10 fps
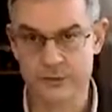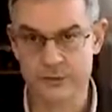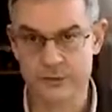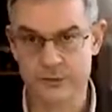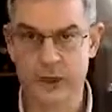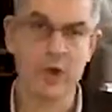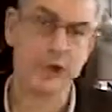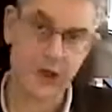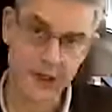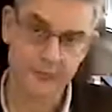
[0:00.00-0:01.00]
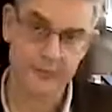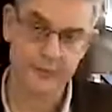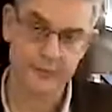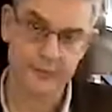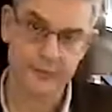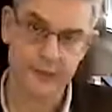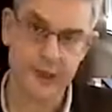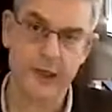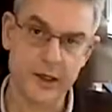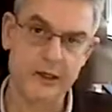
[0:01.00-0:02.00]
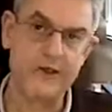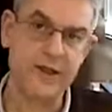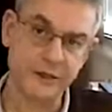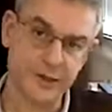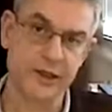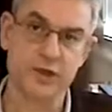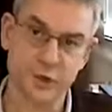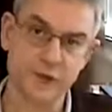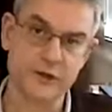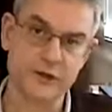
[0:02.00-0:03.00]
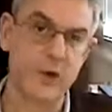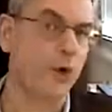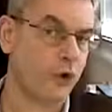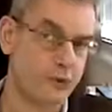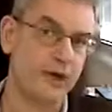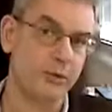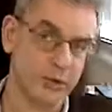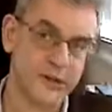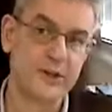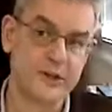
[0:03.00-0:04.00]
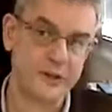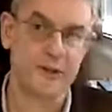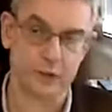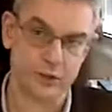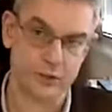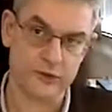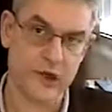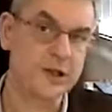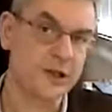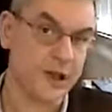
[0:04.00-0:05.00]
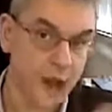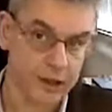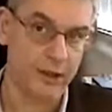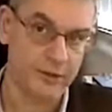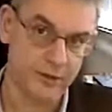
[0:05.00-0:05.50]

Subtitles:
Only he is given the tools or already possesses the tools as an adult